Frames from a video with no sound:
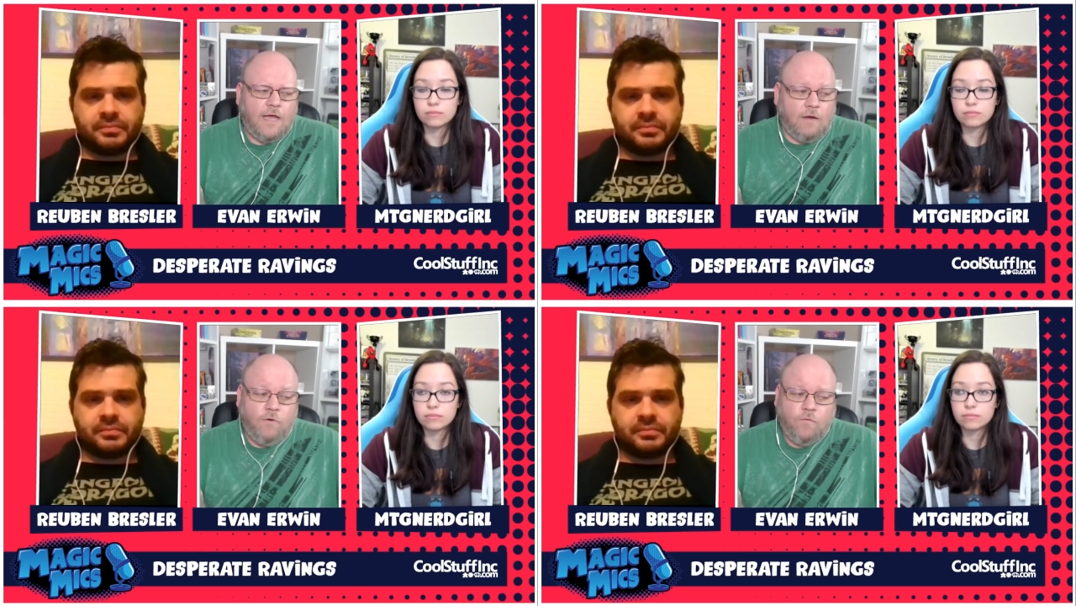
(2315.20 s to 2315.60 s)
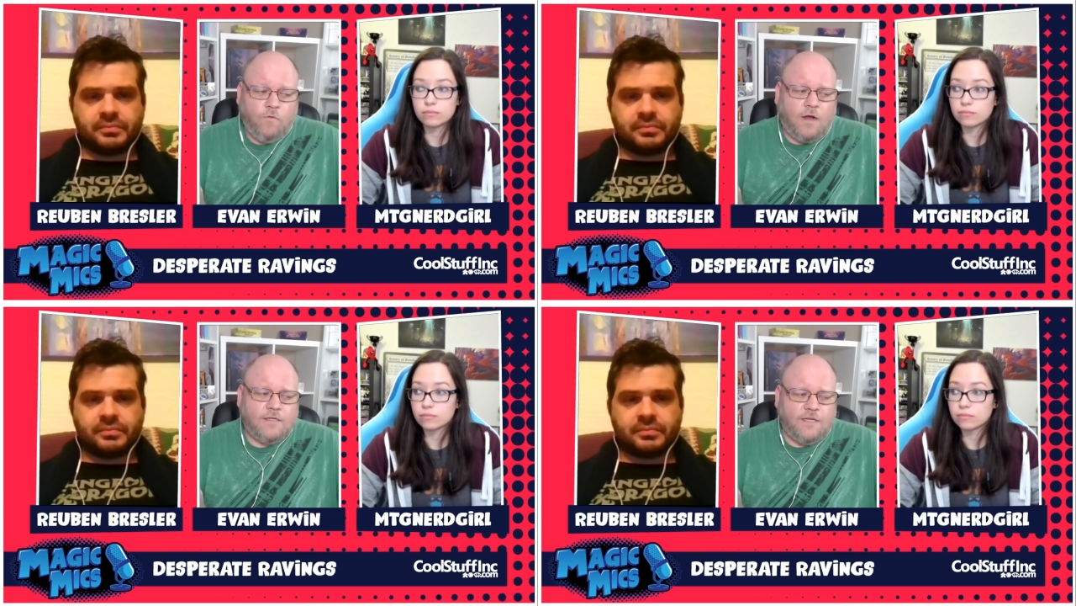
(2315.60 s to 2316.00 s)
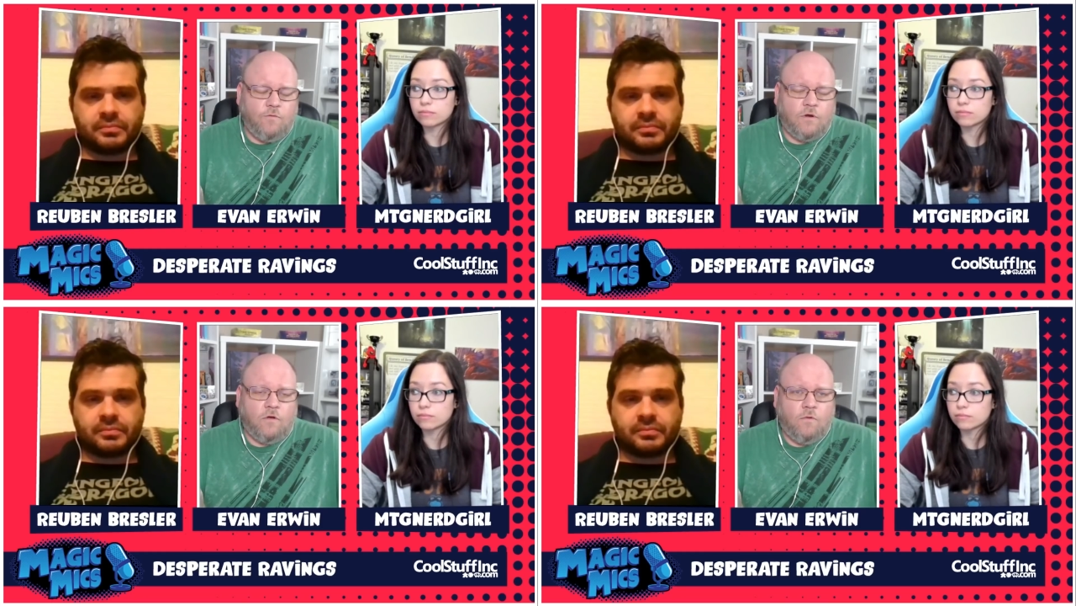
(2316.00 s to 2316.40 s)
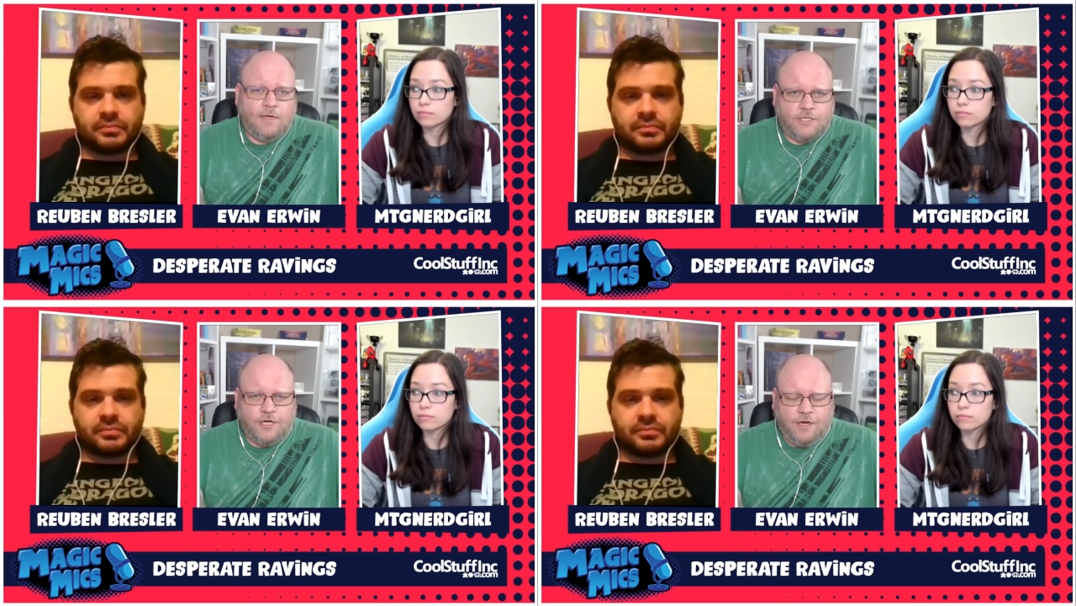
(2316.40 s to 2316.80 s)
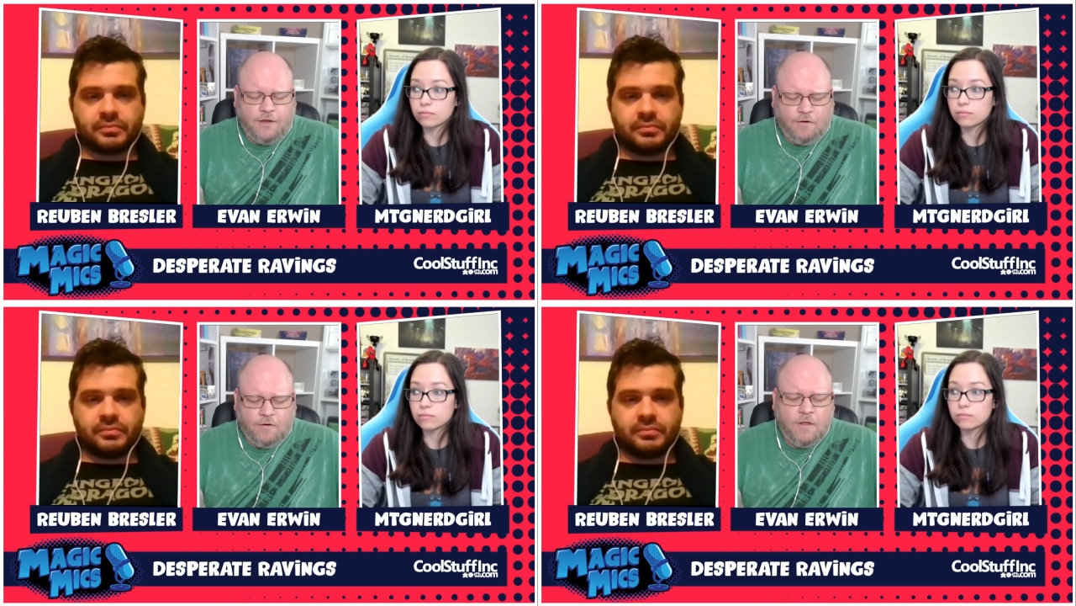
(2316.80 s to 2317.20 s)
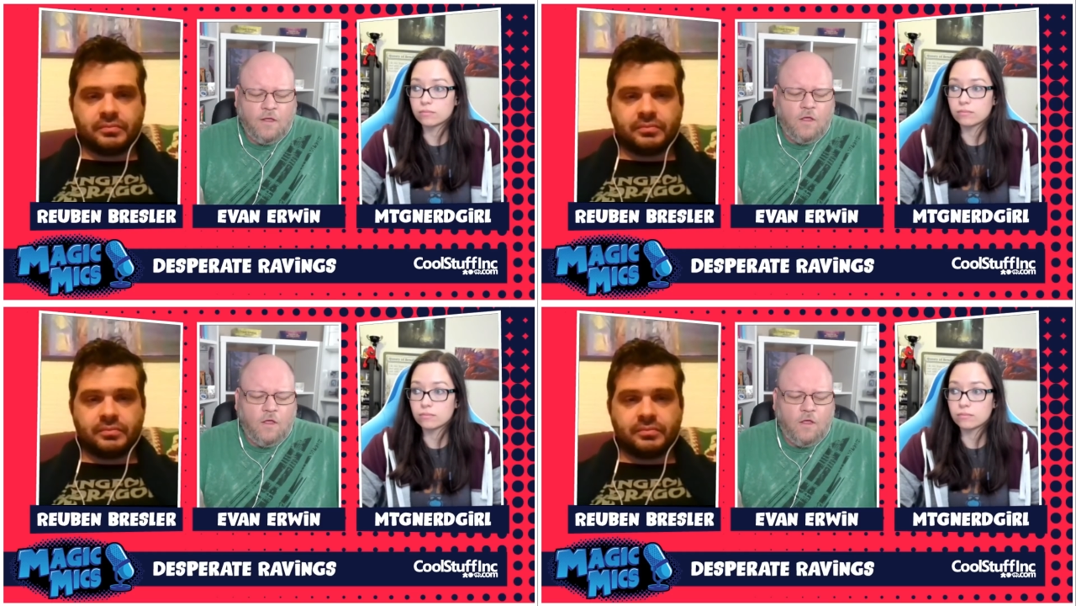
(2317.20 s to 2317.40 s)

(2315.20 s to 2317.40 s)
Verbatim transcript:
Speaker 1: And we're well, honestly one question here,